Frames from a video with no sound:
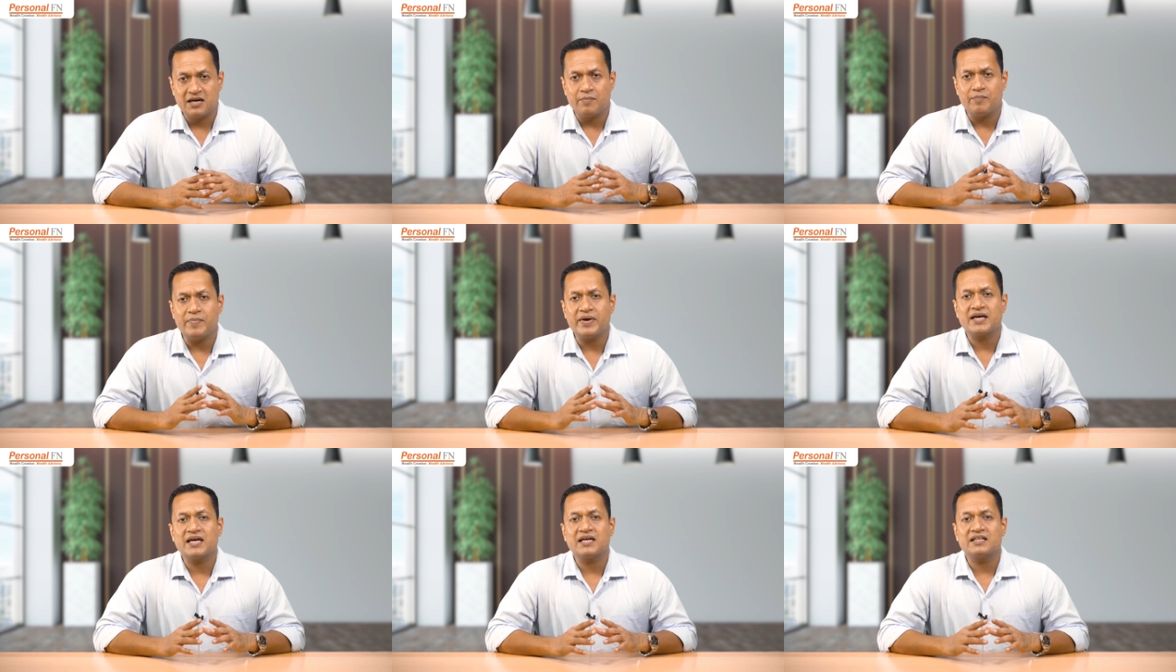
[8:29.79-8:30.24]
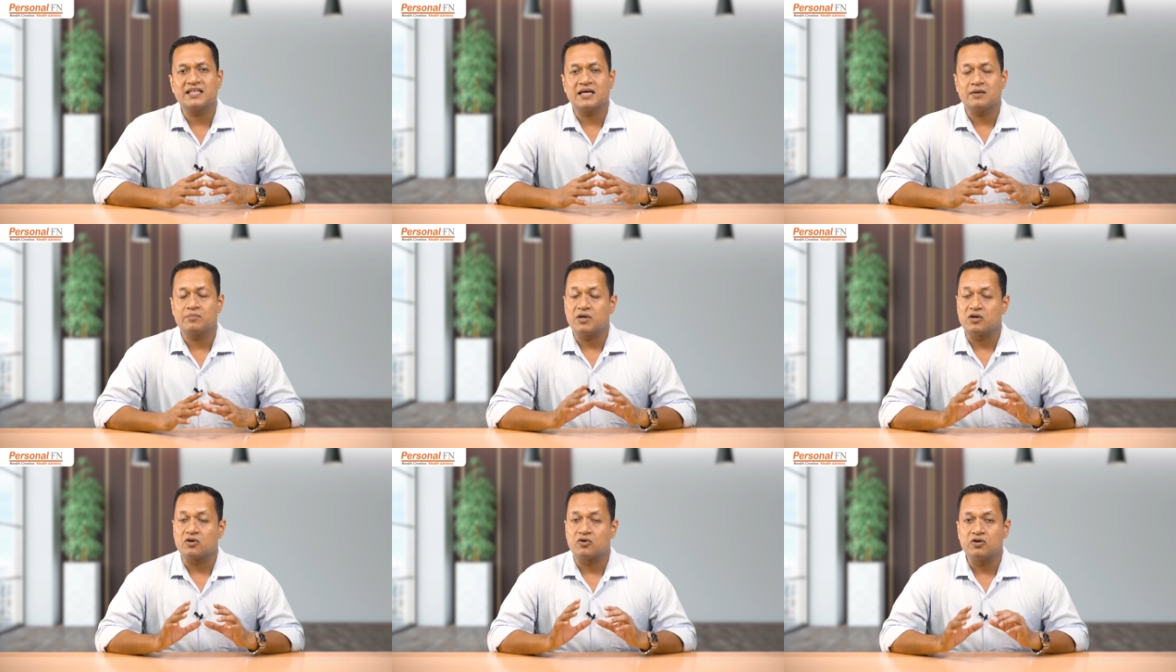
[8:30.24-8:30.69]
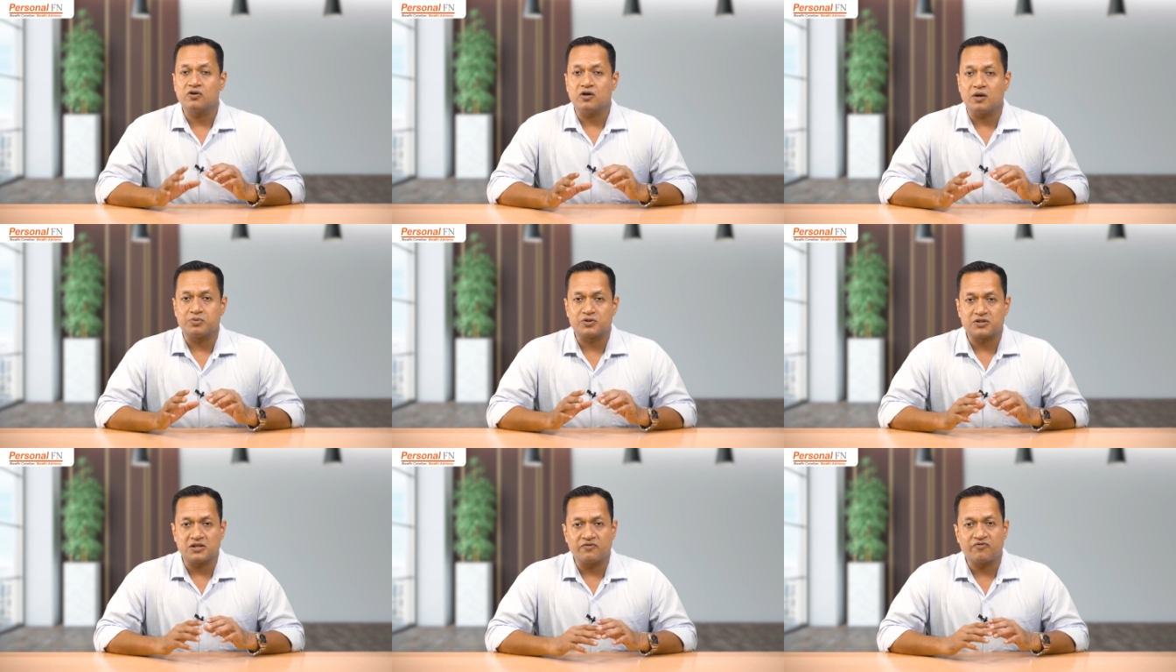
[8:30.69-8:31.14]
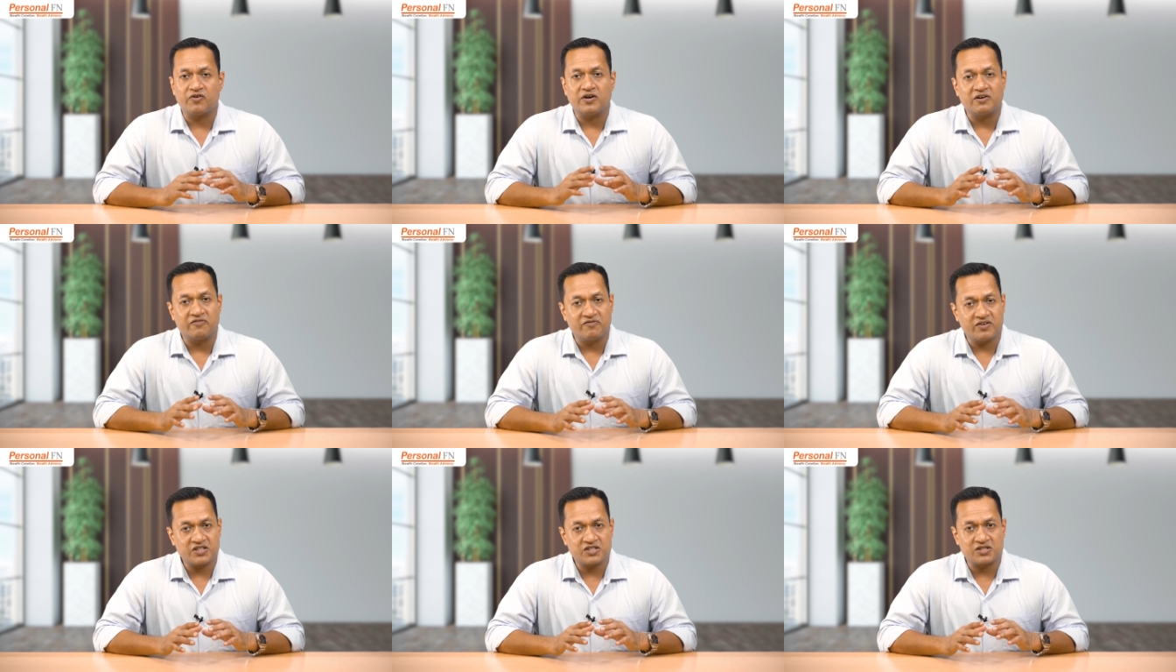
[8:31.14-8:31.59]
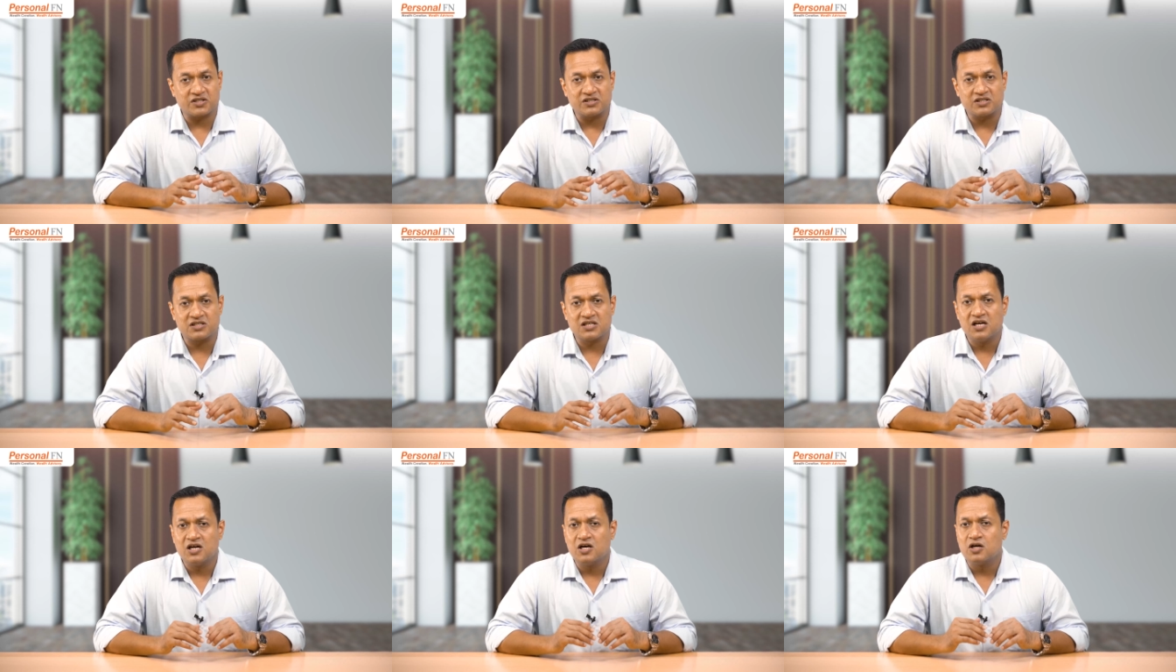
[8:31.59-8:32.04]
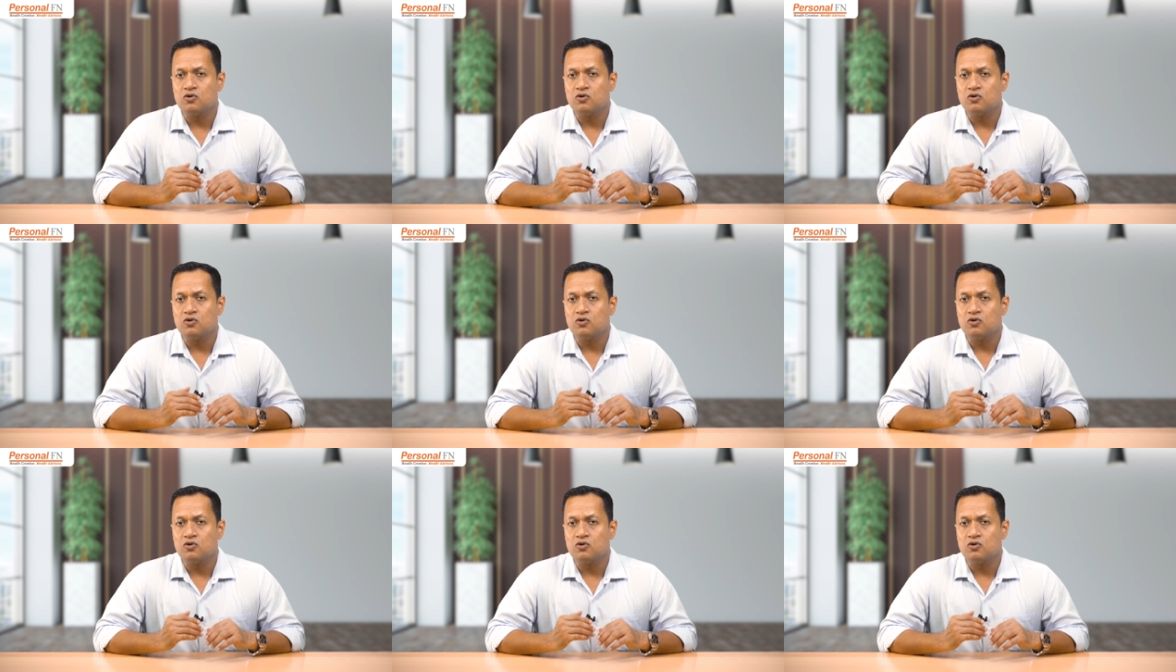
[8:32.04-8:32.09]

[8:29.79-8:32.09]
making them a good option for investors